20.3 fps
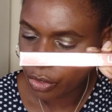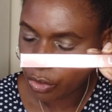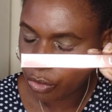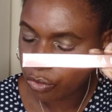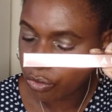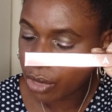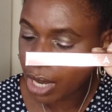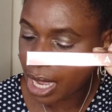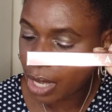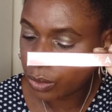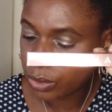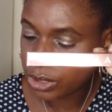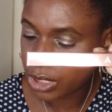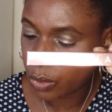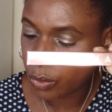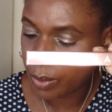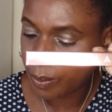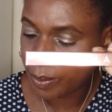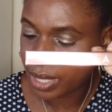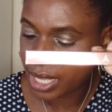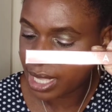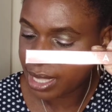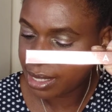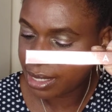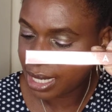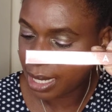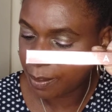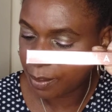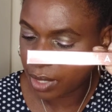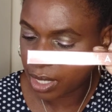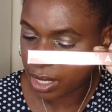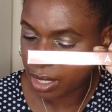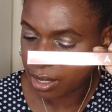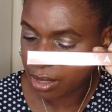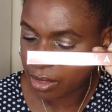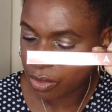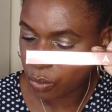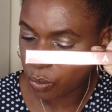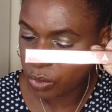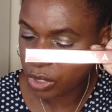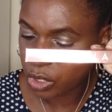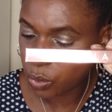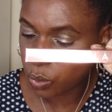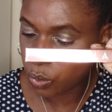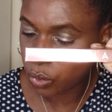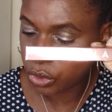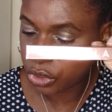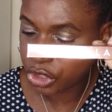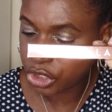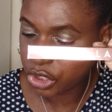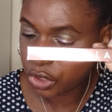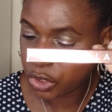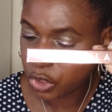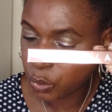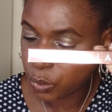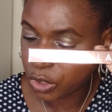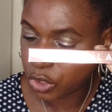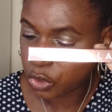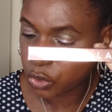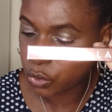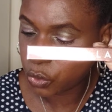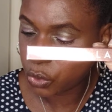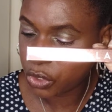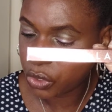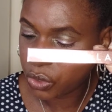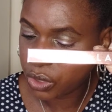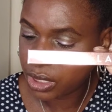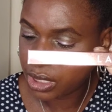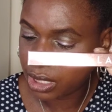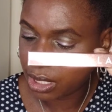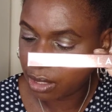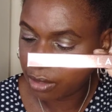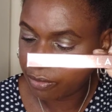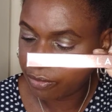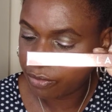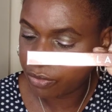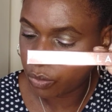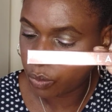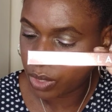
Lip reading: Throughout our birthday month, we want you to enjoy yourself